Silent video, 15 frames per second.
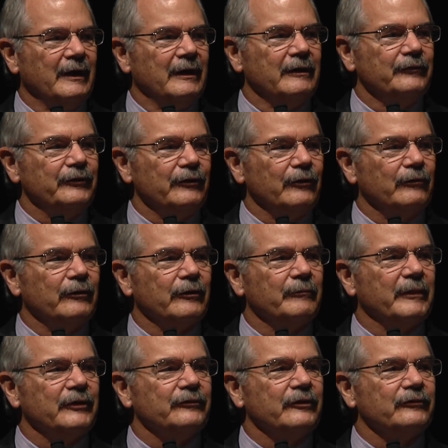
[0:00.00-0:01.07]
to
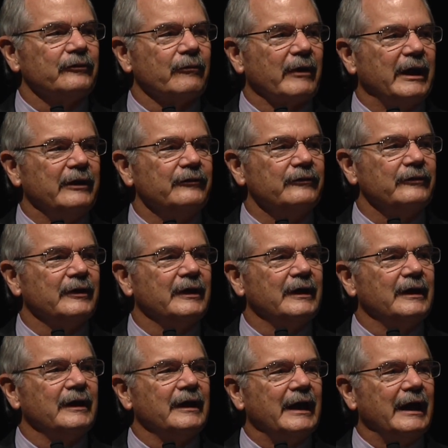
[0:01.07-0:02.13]
Mrs. Grace
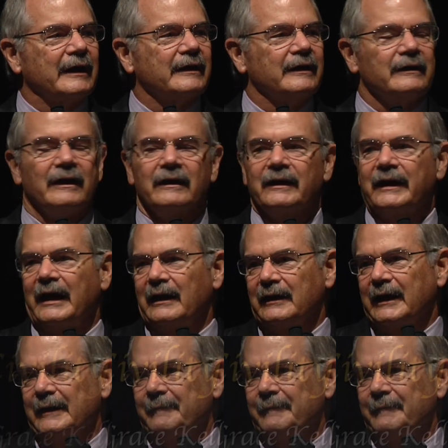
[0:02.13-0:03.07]
Hackett Kelly.